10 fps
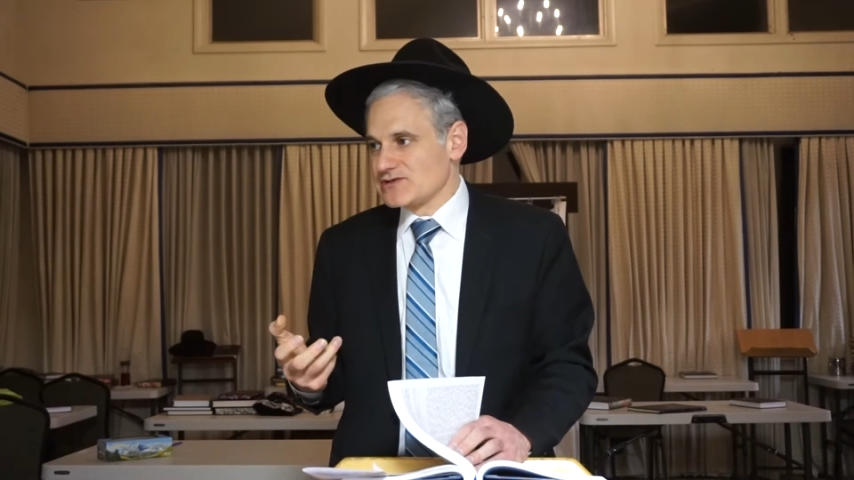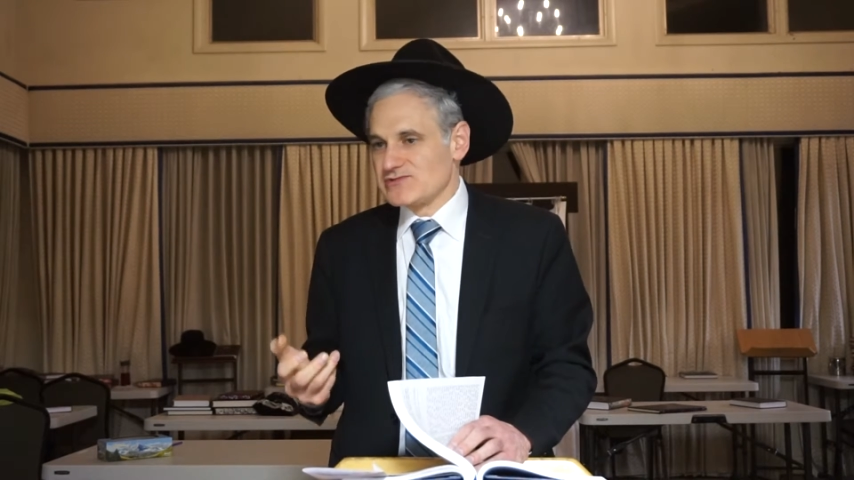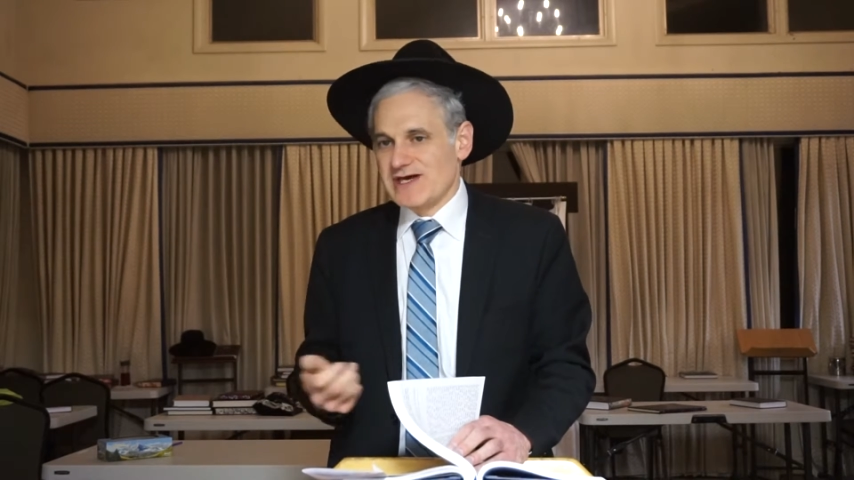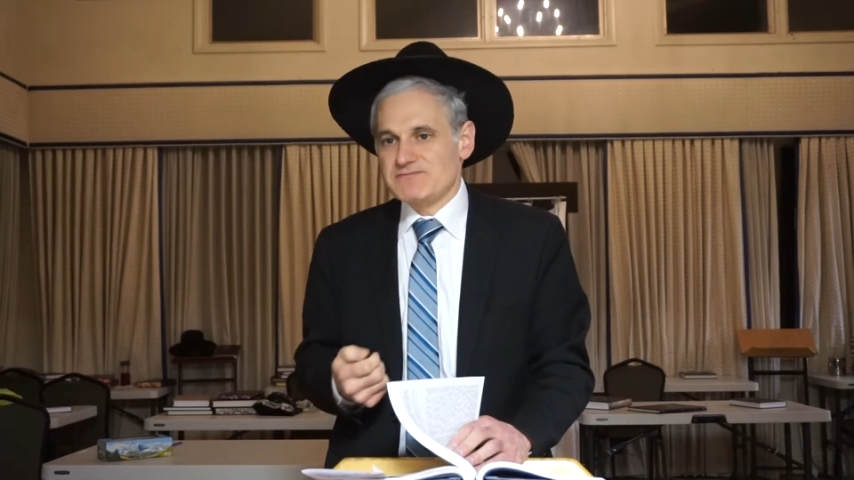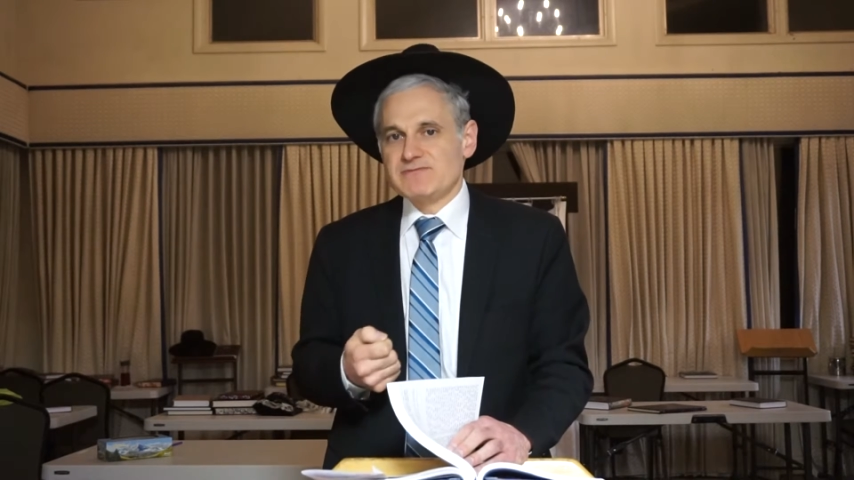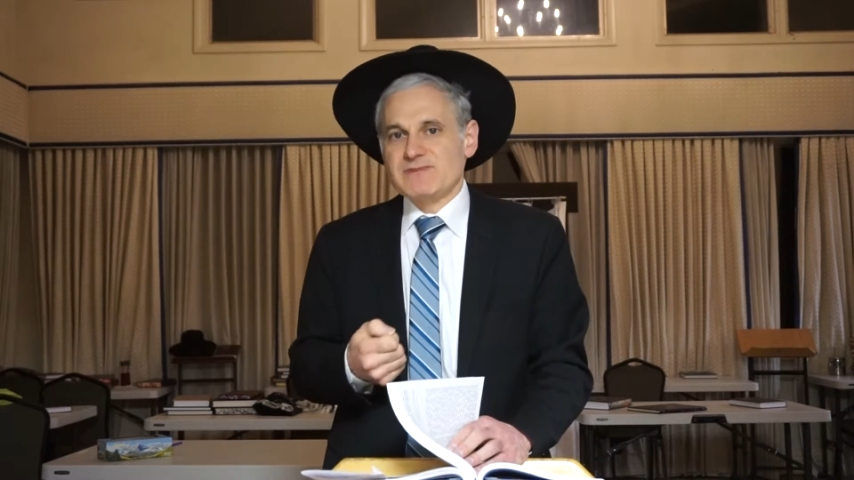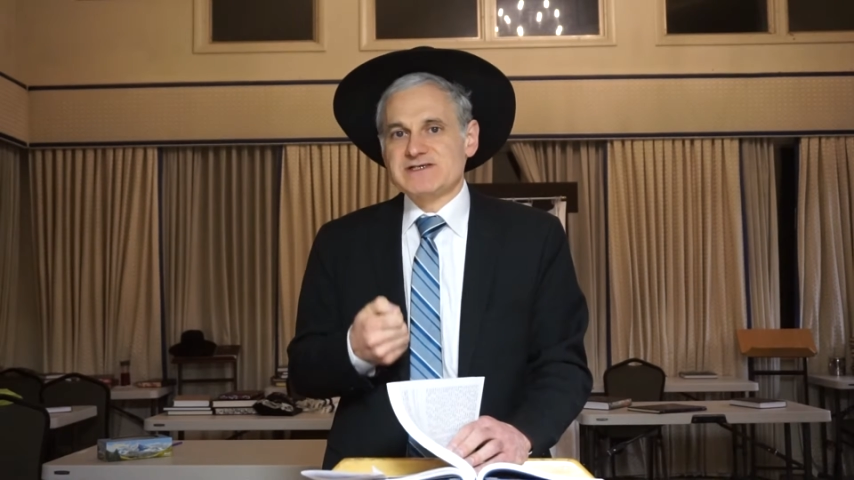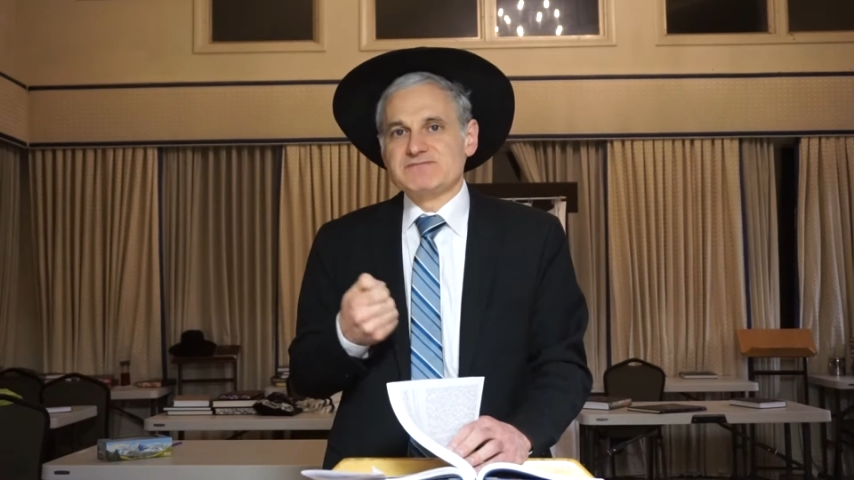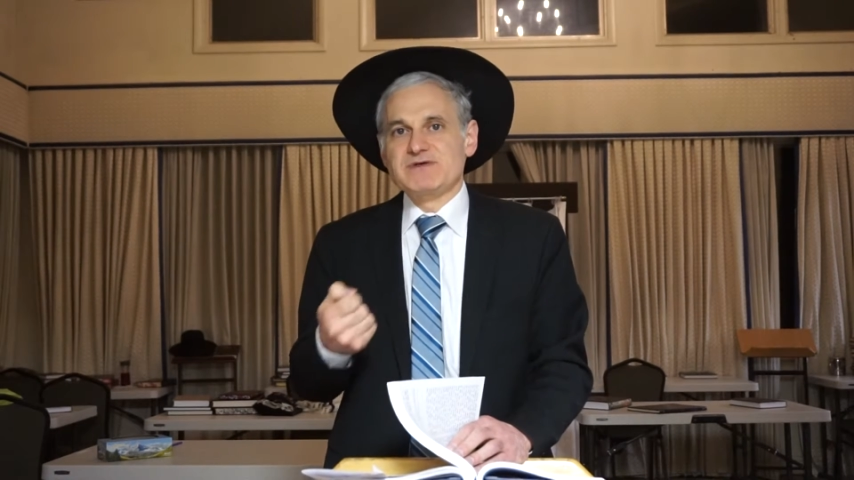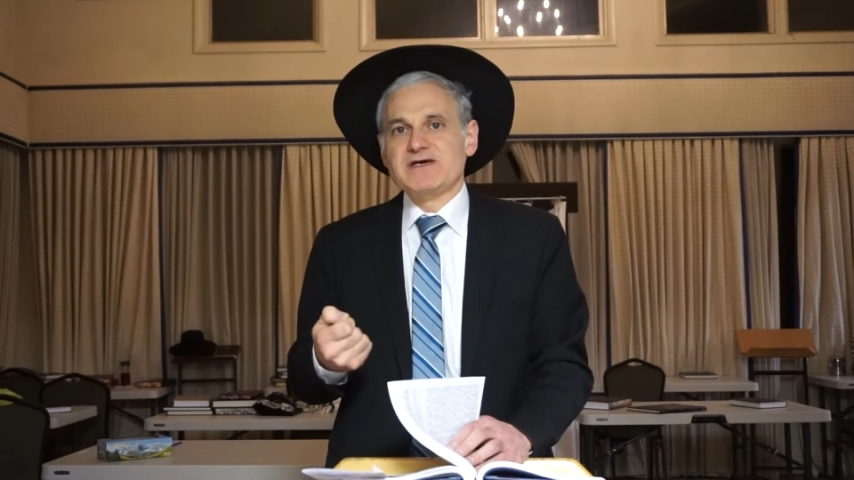You can't be
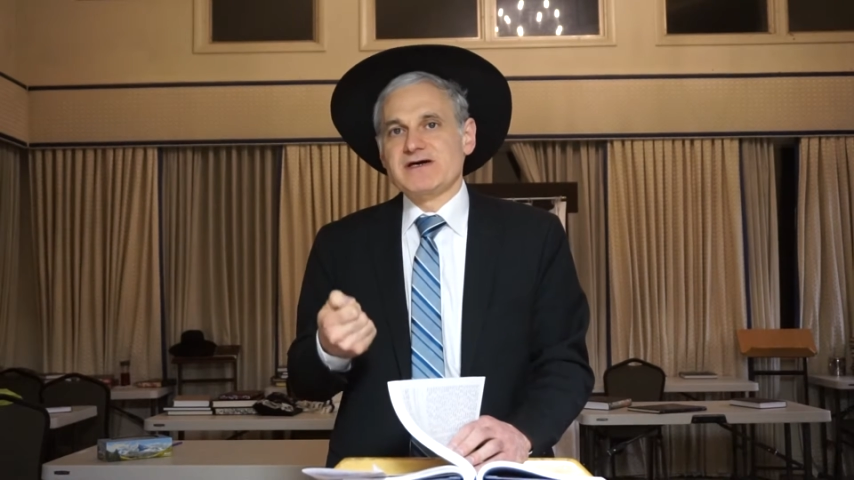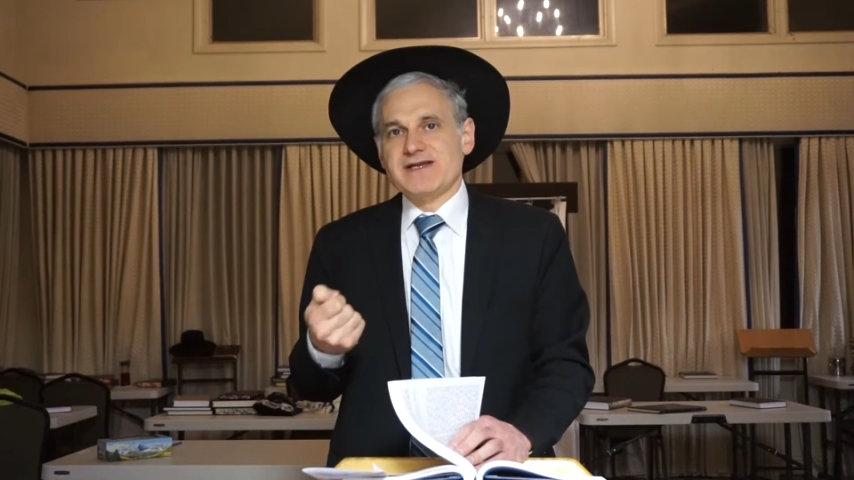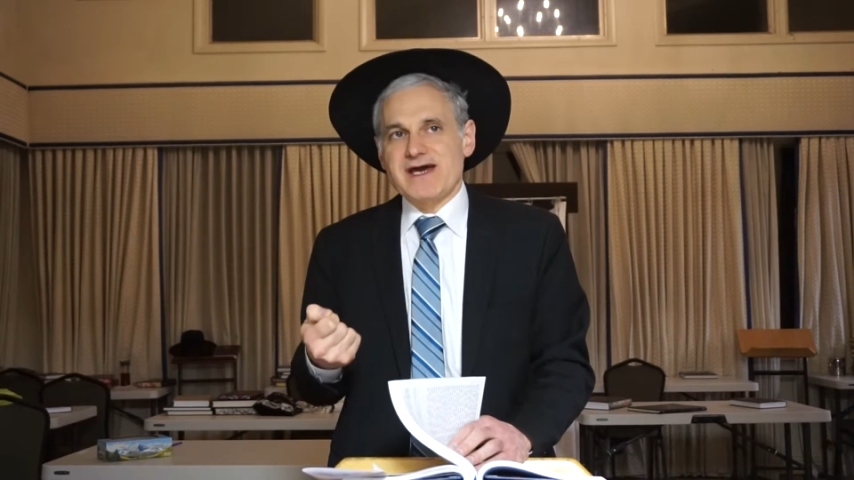mashpiyah an